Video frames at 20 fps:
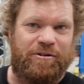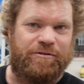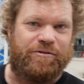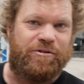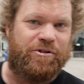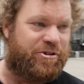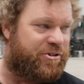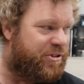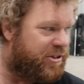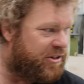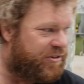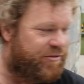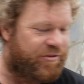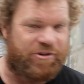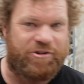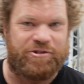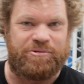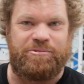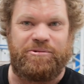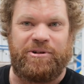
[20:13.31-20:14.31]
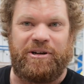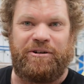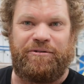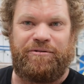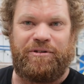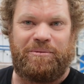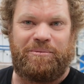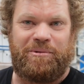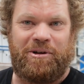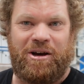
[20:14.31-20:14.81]
First things first, we'll get it
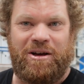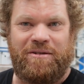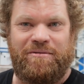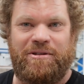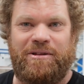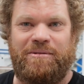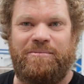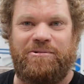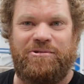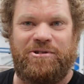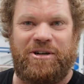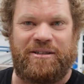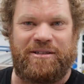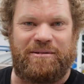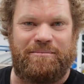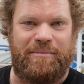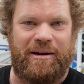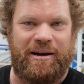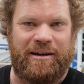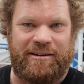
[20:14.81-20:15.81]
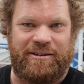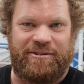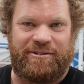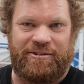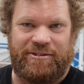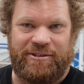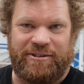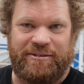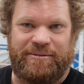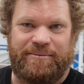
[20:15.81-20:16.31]
flipped over, then we'll chuck some magnets
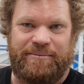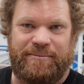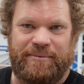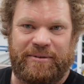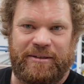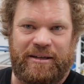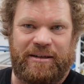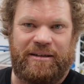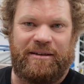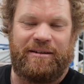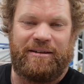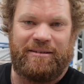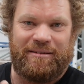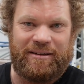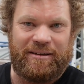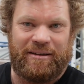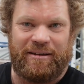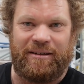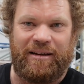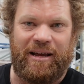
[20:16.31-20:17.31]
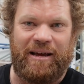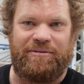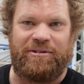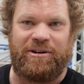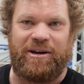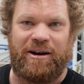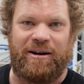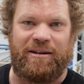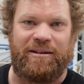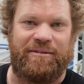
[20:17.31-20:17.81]
on it and have a
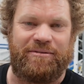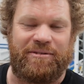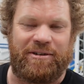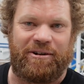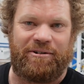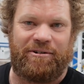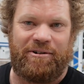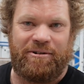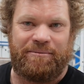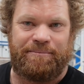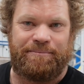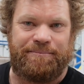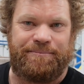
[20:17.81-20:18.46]
go at lifting her on.